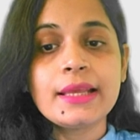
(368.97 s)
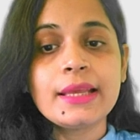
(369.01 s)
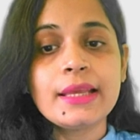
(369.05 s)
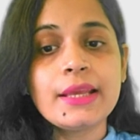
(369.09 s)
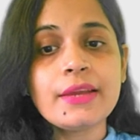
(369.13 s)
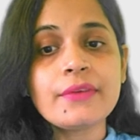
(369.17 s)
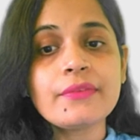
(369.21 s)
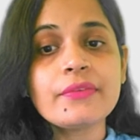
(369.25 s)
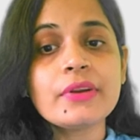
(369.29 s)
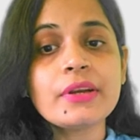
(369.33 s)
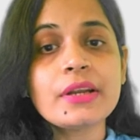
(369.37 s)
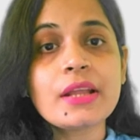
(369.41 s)

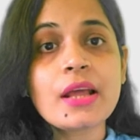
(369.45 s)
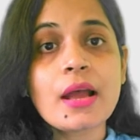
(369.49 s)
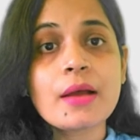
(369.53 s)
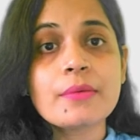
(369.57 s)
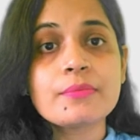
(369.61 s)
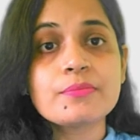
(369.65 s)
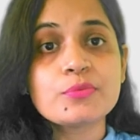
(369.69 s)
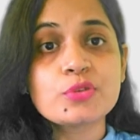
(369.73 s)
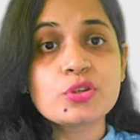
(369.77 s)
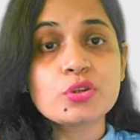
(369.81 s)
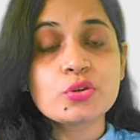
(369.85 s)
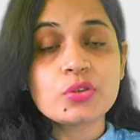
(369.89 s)
If it
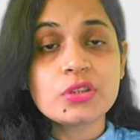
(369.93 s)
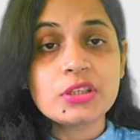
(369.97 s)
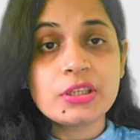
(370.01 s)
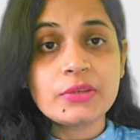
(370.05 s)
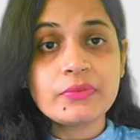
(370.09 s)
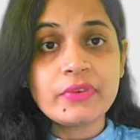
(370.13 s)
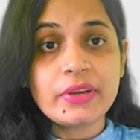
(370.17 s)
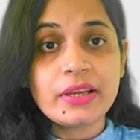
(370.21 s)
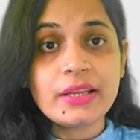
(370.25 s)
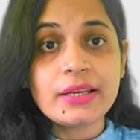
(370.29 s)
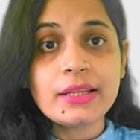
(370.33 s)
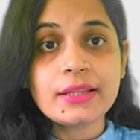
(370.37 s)
have to
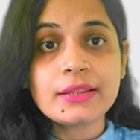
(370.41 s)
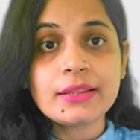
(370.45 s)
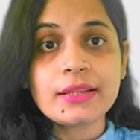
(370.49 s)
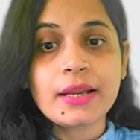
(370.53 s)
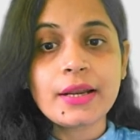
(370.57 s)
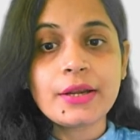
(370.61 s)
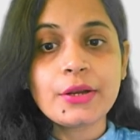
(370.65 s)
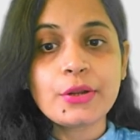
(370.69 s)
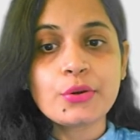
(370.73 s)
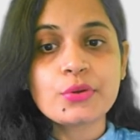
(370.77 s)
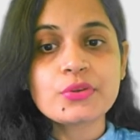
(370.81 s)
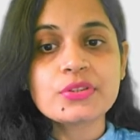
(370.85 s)
remain in the
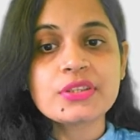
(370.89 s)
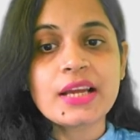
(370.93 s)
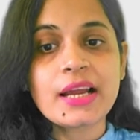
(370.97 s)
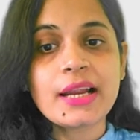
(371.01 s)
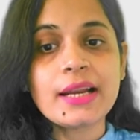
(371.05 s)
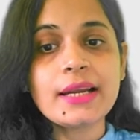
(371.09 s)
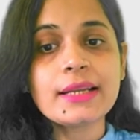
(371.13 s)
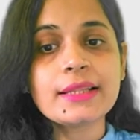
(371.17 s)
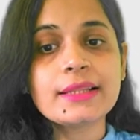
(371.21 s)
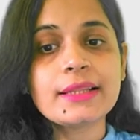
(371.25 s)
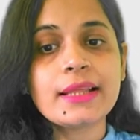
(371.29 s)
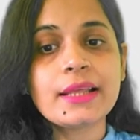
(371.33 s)

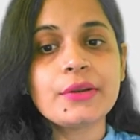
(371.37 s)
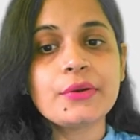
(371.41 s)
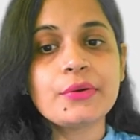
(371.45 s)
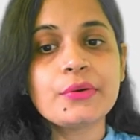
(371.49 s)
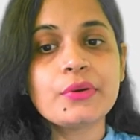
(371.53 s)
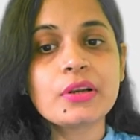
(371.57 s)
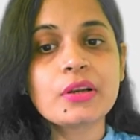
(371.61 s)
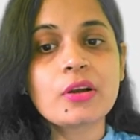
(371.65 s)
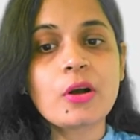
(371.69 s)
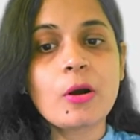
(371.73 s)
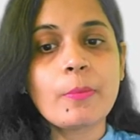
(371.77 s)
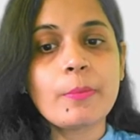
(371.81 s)
enterocyte, then
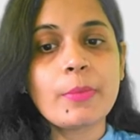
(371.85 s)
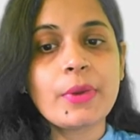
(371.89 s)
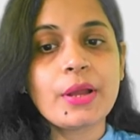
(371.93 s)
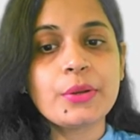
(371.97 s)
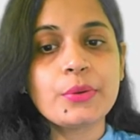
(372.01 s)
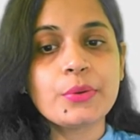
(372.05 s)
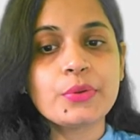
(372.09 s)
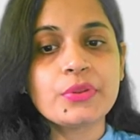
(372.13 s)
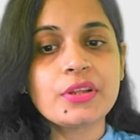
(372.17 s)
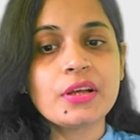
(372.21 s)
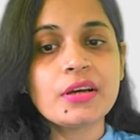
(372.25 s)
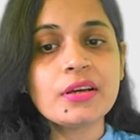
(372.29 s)
it will
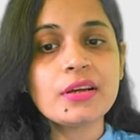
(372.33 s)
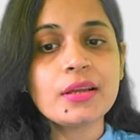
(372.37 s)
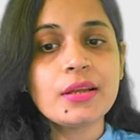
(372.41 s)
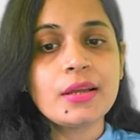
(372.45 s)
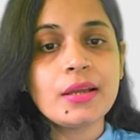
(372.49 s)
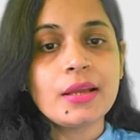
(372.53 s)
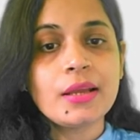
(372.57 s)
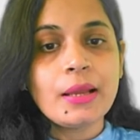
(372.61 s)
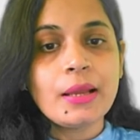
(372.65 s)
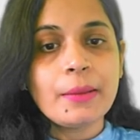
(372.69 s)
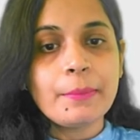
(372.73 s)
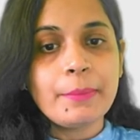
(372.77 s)
combine with the
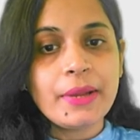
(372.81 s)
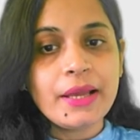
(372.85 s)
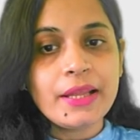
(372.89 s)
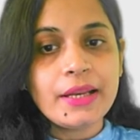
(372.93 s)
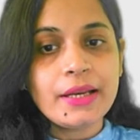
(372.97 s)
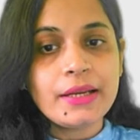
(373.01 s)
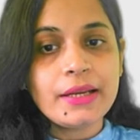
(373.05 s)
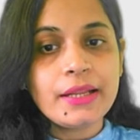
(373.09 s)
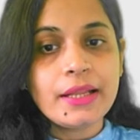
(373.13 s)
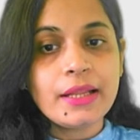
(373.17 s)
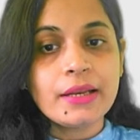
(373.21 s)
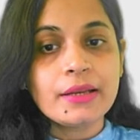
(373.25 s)

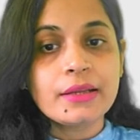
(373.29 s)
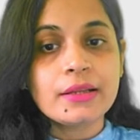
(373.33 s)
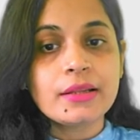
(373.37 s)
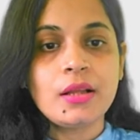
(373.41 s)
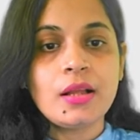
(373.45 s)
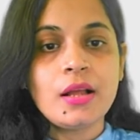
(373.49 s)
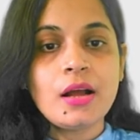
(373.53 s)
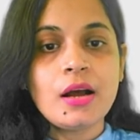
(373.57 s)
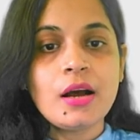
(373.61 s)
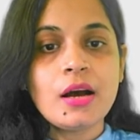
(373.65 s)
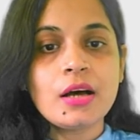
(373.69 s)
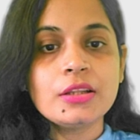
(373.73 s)
ferritin.
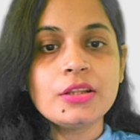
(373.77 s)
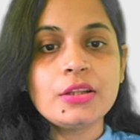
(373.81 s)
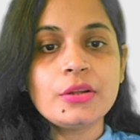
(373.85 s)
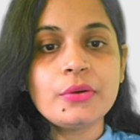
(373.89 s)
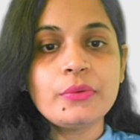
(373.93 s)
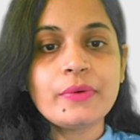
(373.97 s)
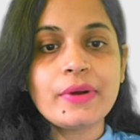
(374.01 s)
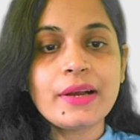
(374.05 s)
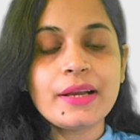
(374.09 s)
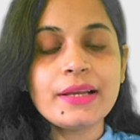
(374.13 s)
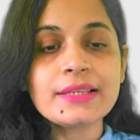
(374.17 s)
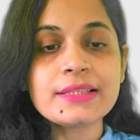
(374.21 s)

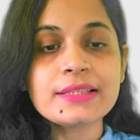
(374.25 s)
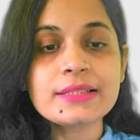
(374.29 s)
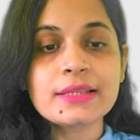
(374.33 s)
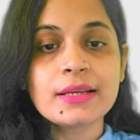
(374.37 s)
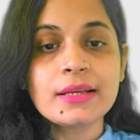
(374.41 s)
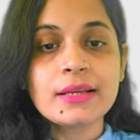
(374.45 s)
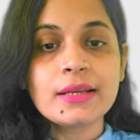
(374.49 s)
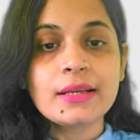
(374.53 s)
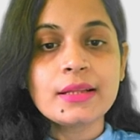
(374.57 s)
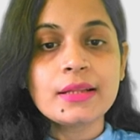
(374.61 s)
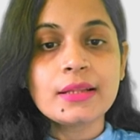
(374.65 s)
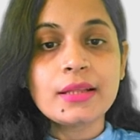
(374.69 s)
Otherwise,
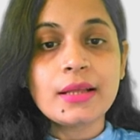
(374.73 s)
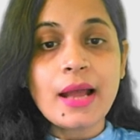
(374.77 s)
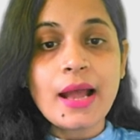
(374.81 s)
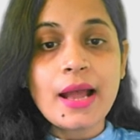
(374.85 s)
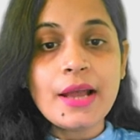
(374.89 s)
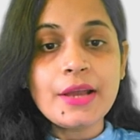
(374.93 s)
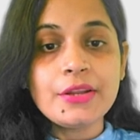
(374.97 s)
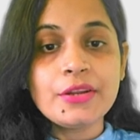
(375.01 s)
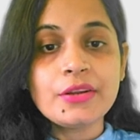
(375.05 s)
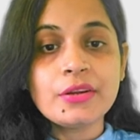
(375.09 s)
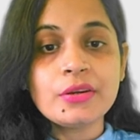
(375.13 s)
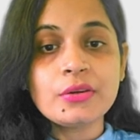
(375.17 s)

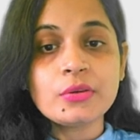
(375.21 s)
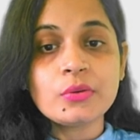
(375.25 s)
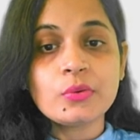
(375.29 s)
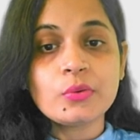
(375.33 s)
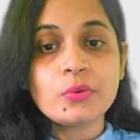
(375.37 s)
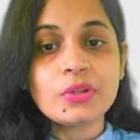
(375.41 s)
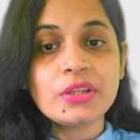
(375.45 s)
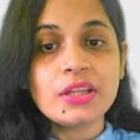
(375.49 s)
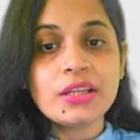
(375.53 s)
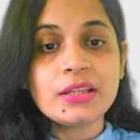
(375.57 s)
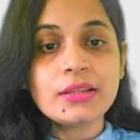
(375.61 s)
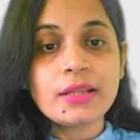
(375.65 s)
iron
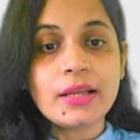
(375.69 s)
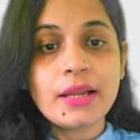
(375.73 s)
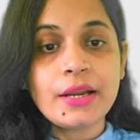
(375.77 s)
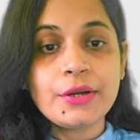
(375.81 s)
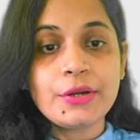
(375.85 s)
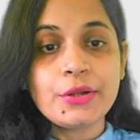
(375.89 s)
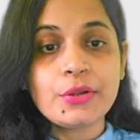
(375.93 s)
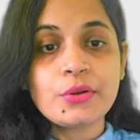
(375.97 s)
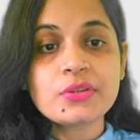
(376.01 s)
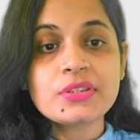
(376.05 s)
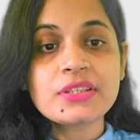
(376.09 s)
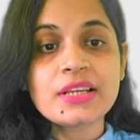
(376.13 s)
within the
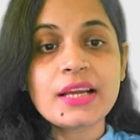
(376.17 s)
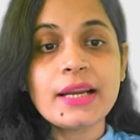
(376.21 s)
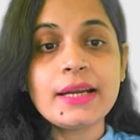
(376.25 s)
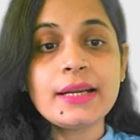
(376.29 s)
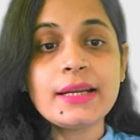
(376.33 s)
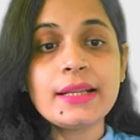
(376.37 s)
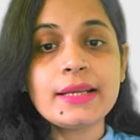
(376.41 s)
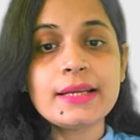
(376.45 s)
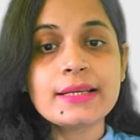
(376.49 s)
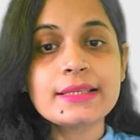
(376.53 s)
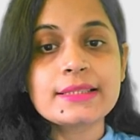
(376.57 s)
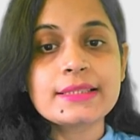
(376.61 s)

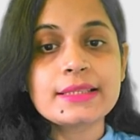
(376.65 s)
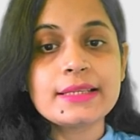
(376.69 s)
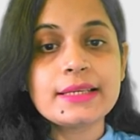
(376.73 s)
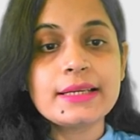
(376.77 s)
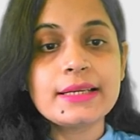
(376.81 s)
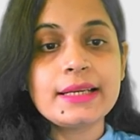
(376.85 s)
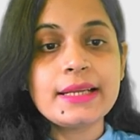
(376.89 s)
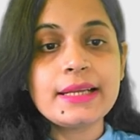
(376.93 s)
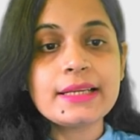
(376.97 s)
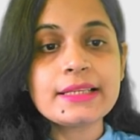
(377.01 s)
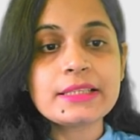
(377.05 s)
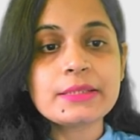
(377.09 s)
enterocyte is
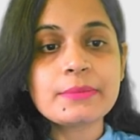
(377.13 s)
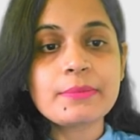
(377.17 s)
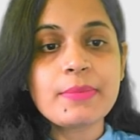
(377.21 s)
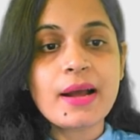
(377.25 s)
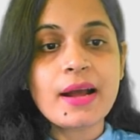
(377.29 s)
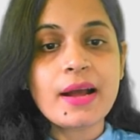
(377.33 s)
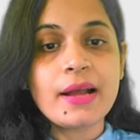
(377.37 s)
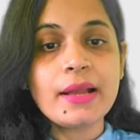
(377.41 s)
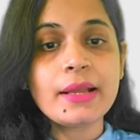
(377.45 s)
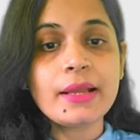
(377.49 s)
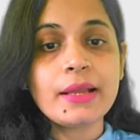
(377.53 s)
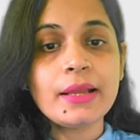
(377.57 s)
released
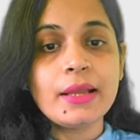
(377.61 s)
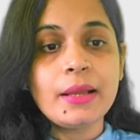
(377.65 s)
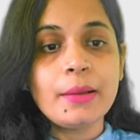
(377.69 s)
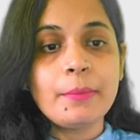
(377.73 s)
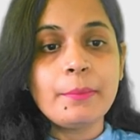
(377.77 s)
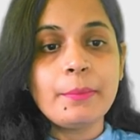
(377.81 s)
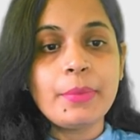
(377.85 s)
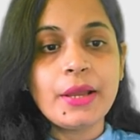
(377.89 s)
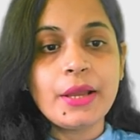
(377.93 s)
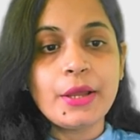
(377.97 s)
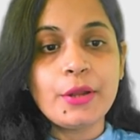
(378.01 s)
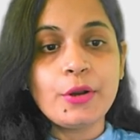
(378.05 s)
by
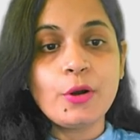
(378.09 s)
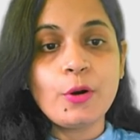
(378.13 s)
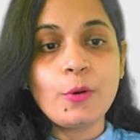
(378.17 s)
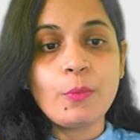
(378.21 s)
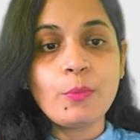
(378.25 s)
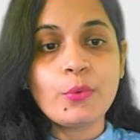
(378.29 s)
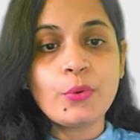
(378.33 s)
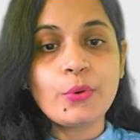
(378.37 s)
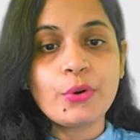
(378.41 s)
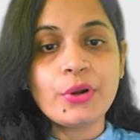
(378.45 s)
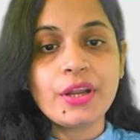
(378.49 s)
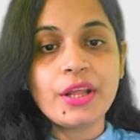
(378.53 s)

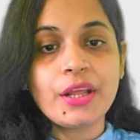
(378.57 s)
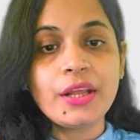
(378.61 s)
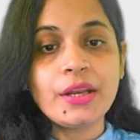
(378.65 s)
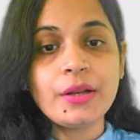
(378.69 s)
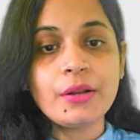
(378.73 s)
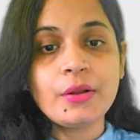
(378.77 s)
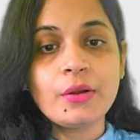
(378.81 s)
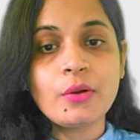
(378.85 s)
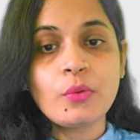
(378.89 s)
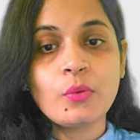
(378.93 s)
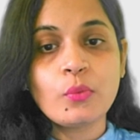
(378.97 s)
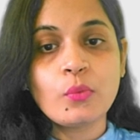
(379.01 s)

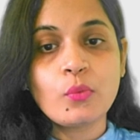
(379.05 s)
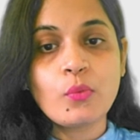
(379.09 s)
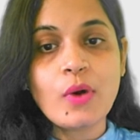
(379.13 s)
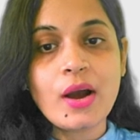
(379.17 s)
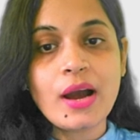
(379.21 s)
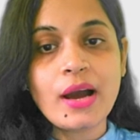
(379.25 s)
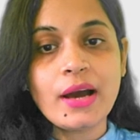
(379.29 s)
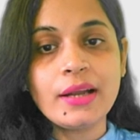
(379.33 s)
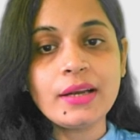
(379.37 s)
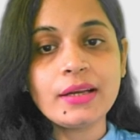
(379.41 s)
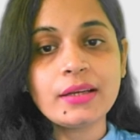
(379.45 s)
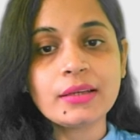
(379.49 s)
ferroportin
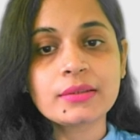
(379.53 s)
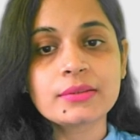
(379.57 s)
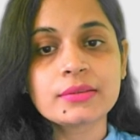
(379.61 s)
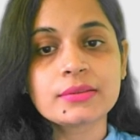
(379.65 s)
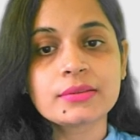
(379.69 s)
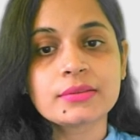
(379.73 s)
1.